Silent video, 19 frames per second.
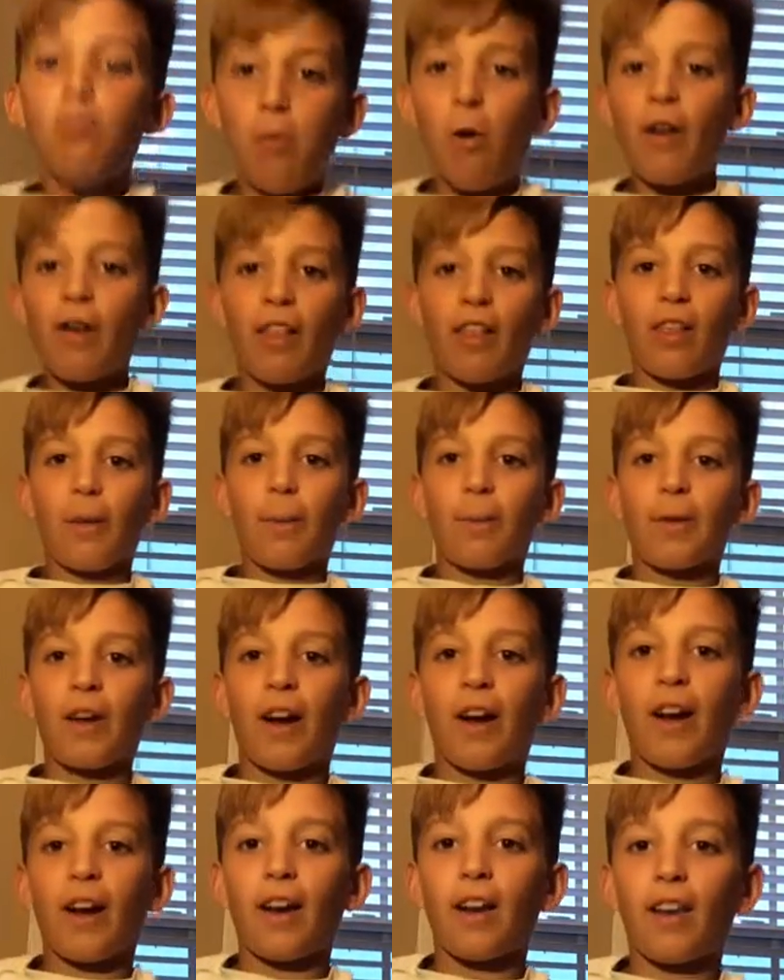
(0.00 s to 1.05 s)
What is up
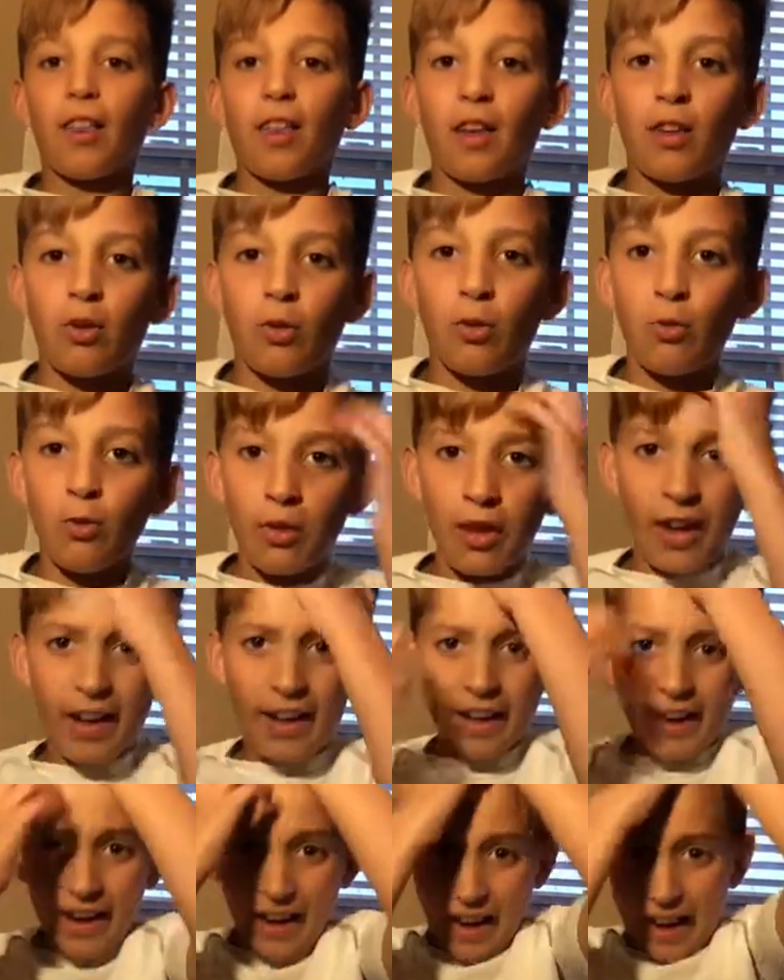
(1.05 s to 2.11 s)
guys and today